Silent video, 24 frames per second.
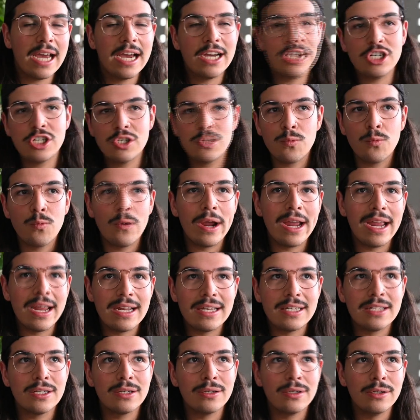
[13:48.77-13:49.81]
I just wait
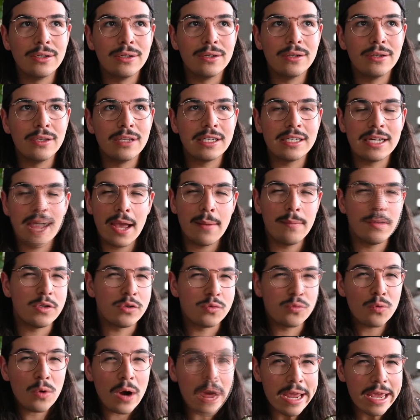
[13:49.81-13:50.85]
until the time is
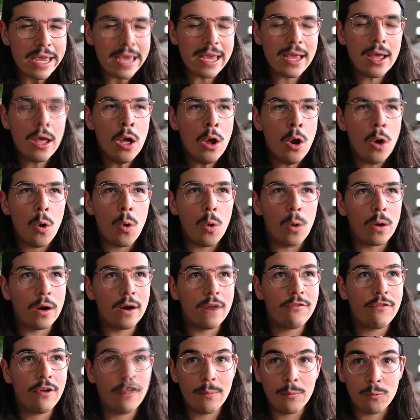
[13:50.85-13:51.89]
right, or
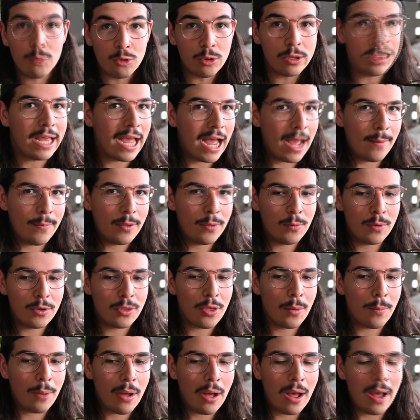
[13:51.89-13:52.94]
if I'm really happy with
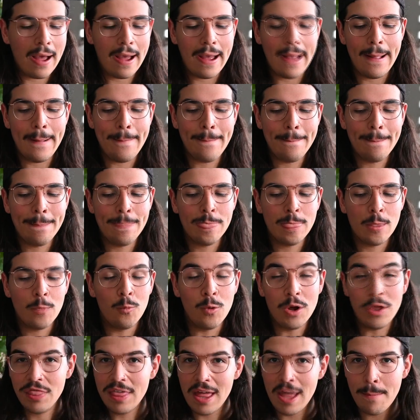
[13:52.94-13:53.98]
the pot
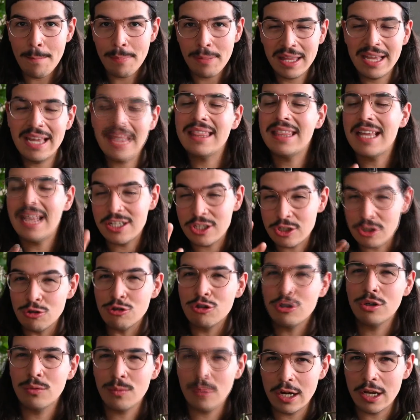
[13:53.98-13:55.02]
with that plant, that's
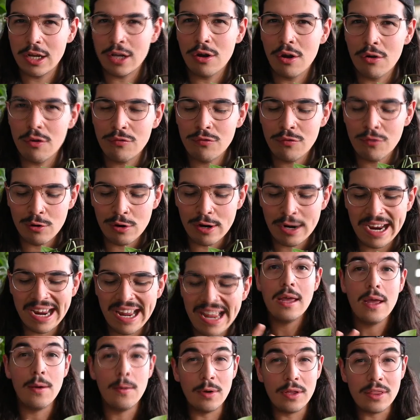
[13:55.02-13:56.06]
usually when I go for it.
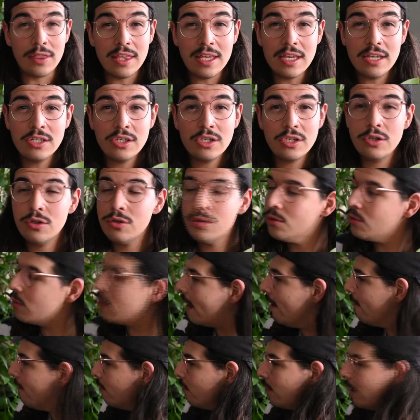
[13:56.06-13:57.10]
And with these two,
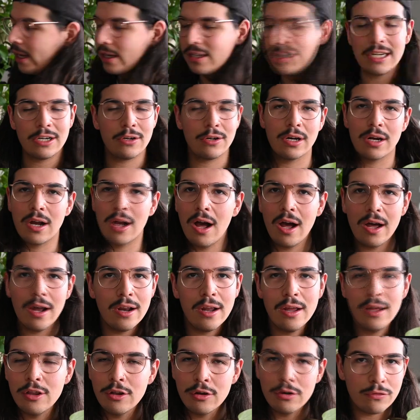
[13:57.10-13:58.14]
I feel like
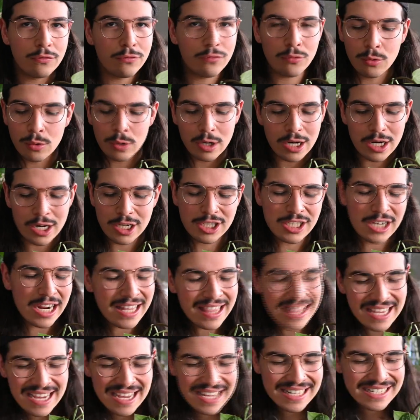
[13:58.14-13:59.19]
terracotta, a little 4-inch, I
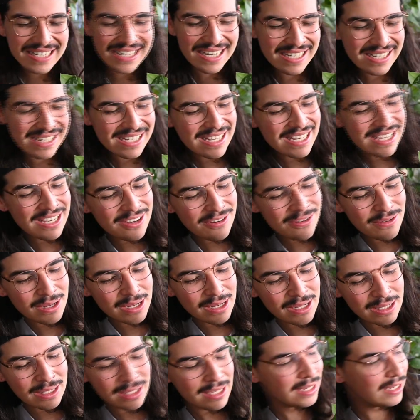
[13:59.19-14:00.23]
think it's nice and cute
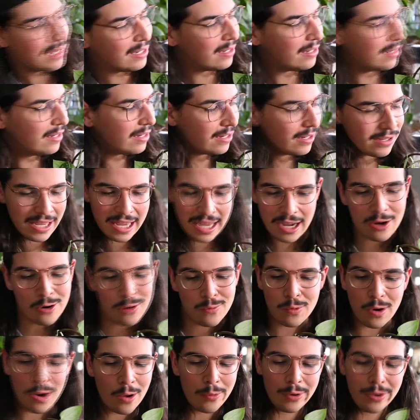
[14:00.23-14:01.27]
and clean. You can't go
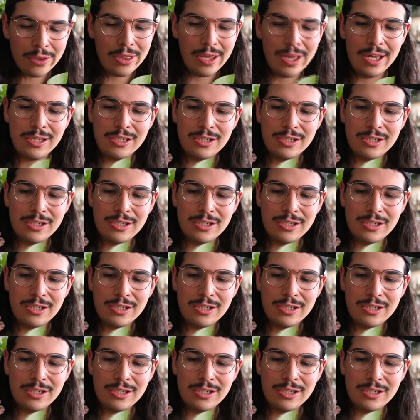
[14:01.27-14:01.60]
wrong with it.